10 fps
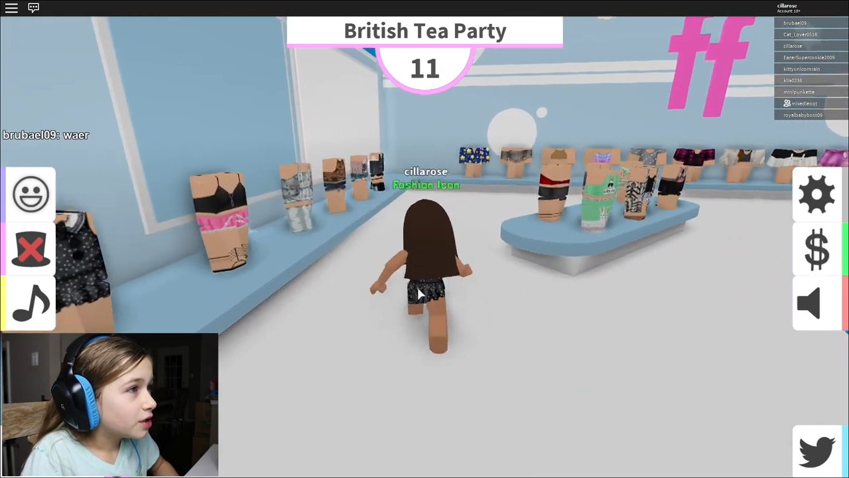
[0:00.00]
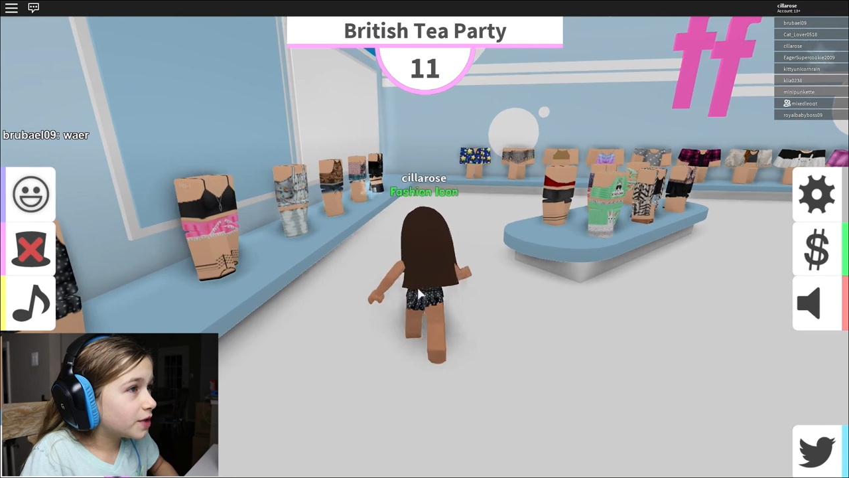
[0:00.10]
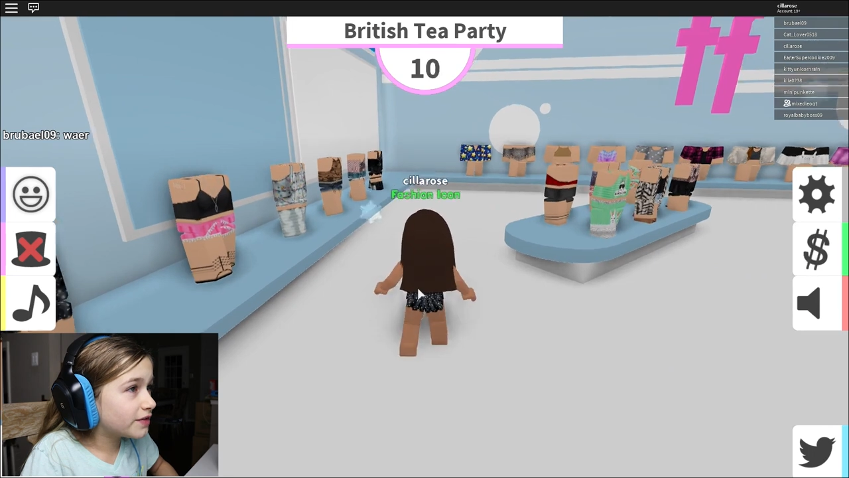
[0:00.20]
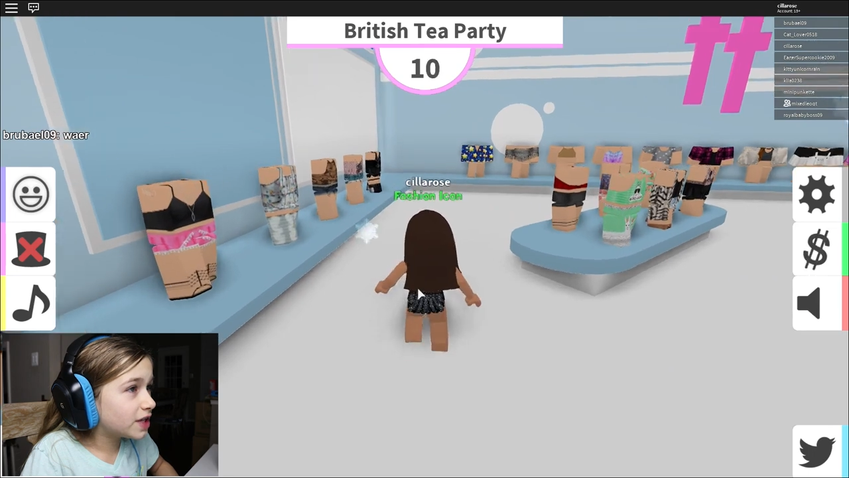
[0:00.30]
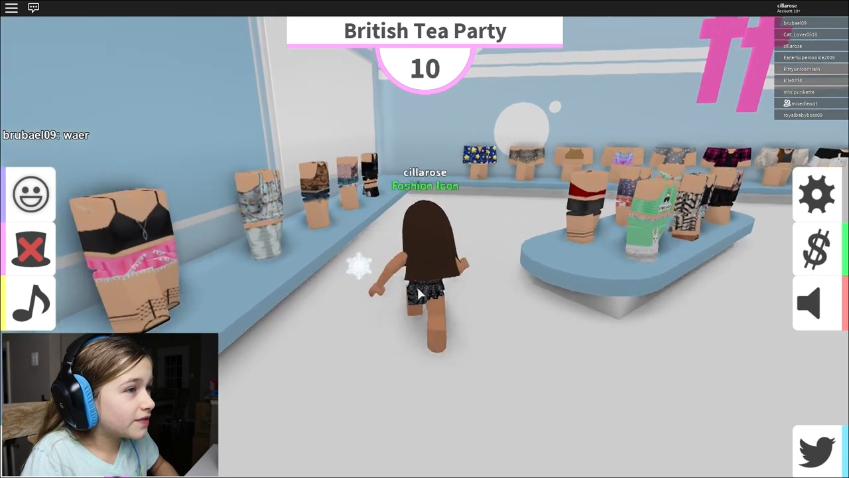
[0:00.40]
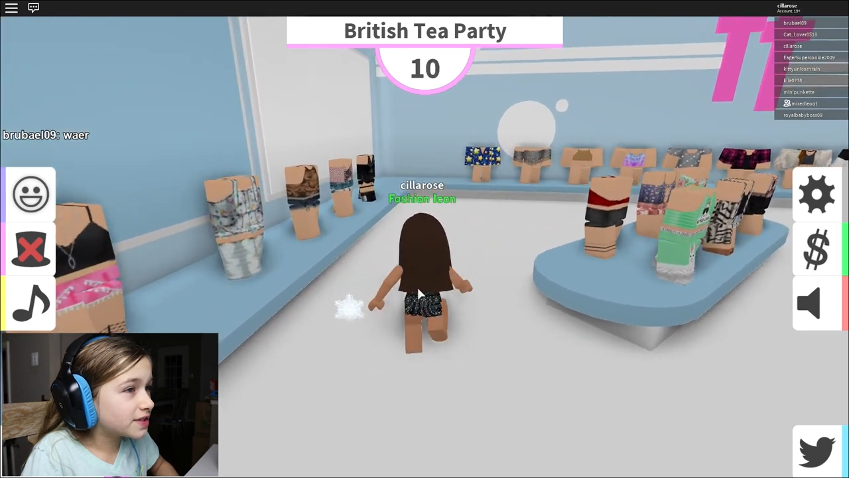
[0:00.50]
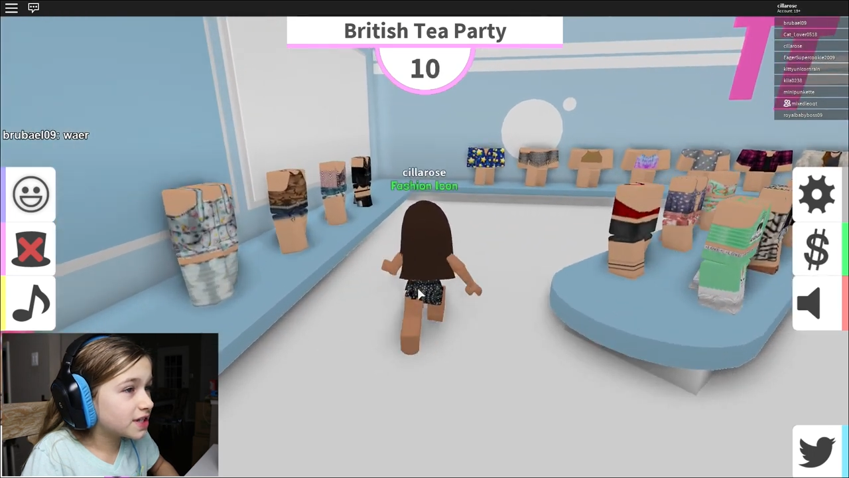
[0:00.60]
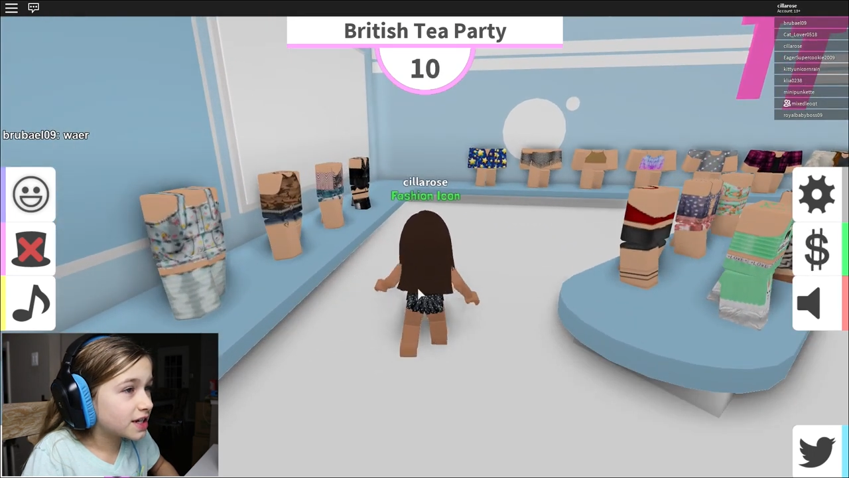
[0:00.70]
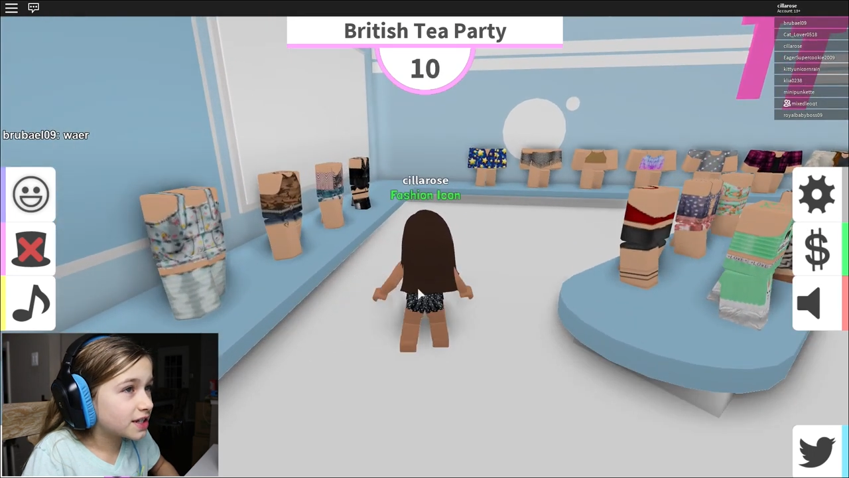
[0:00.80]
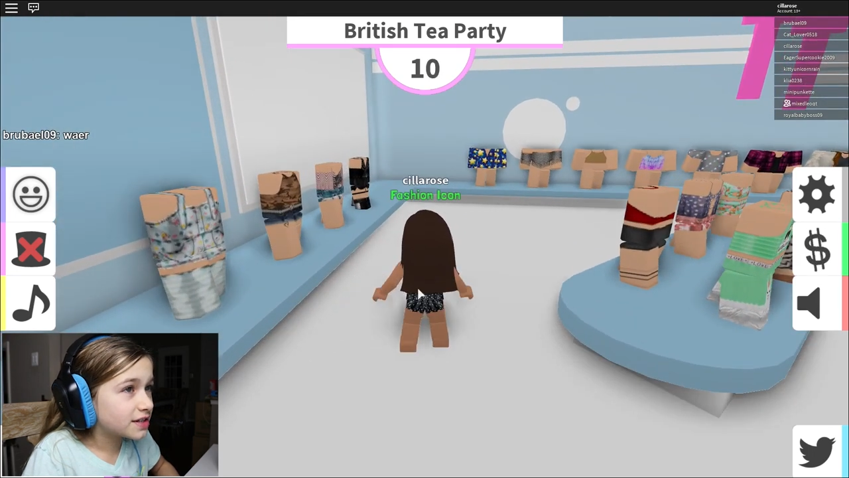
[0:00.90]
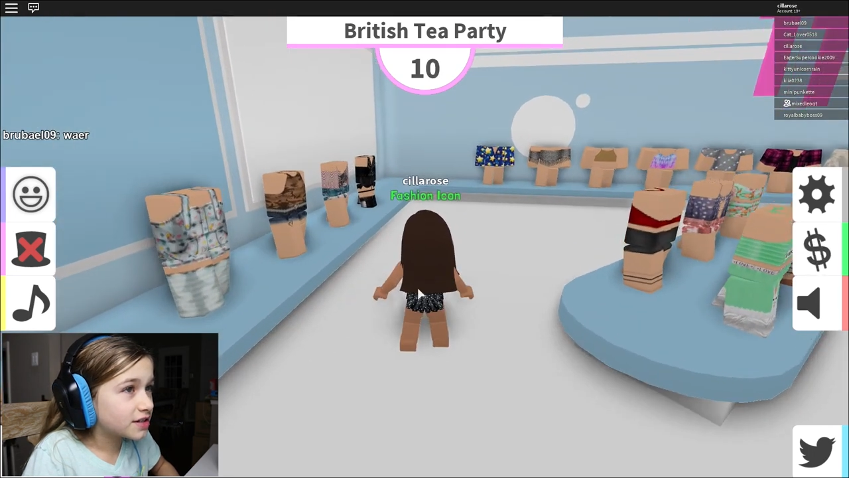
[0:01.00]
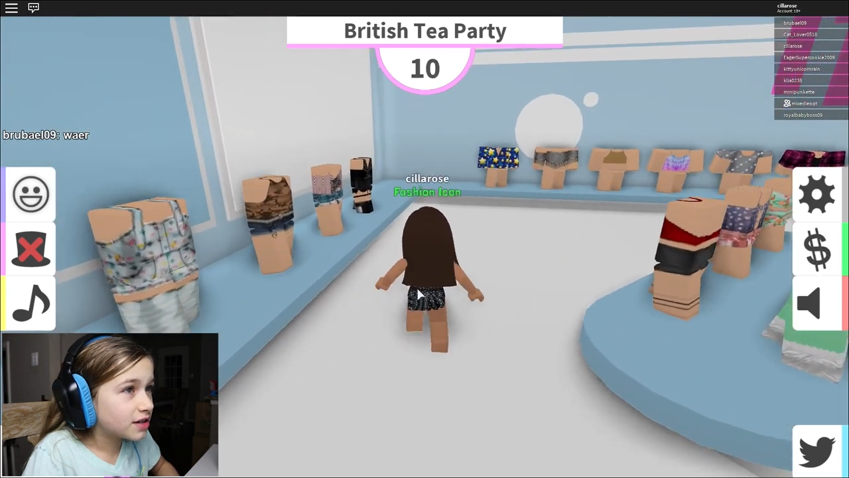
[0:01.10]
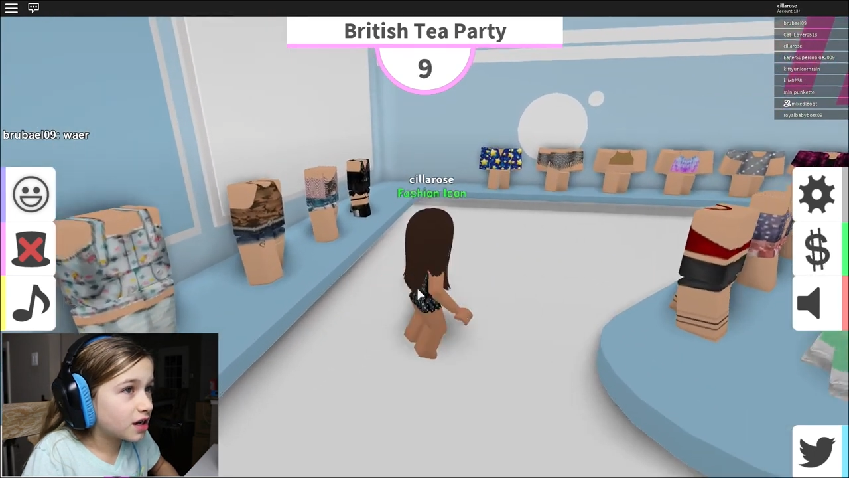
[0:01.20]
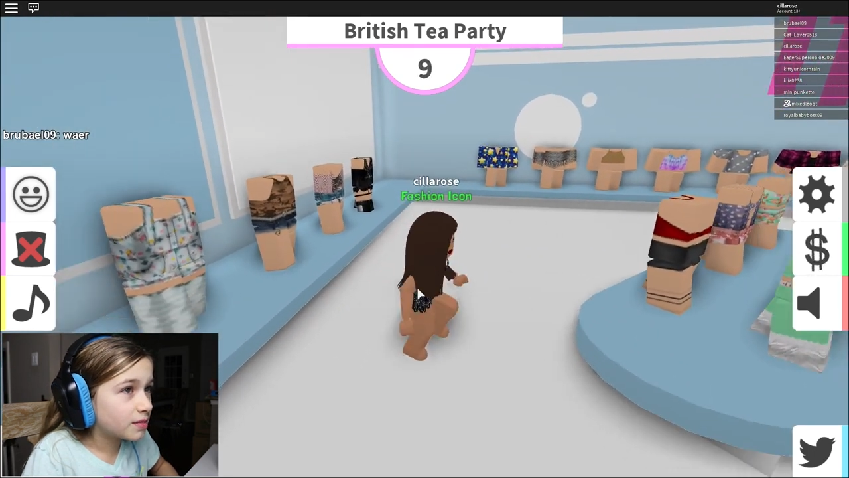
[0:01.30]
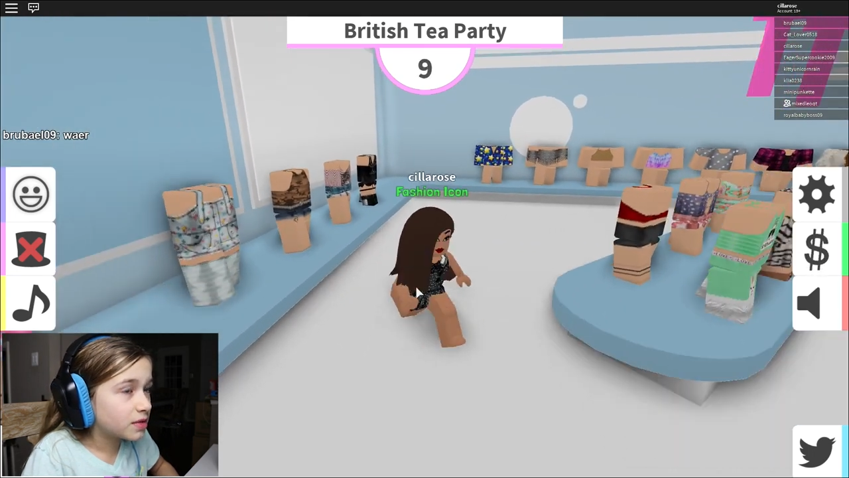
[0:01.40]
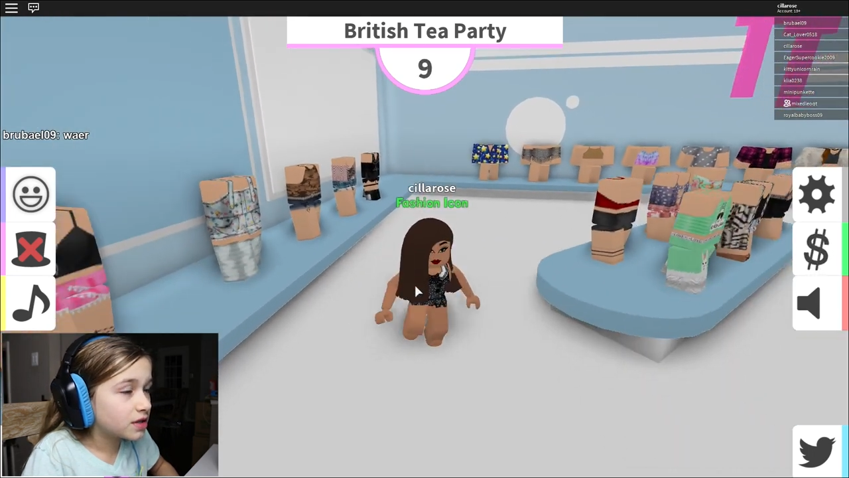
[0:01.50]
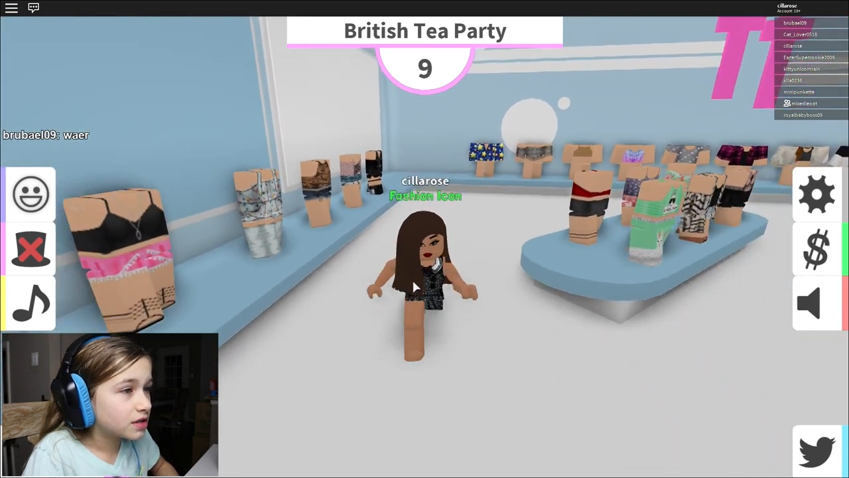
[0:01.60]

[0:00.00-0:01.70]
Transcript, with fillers: we have 11 seconds. Um,